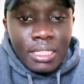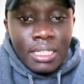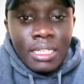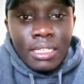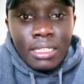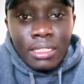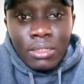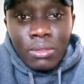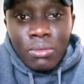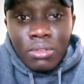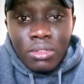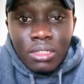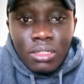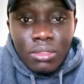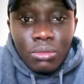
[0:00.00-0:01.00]
and
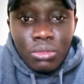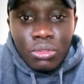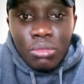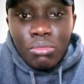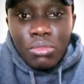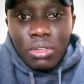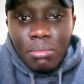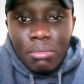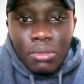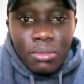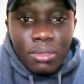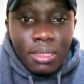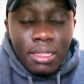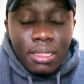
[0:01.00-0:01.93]
wants to know more about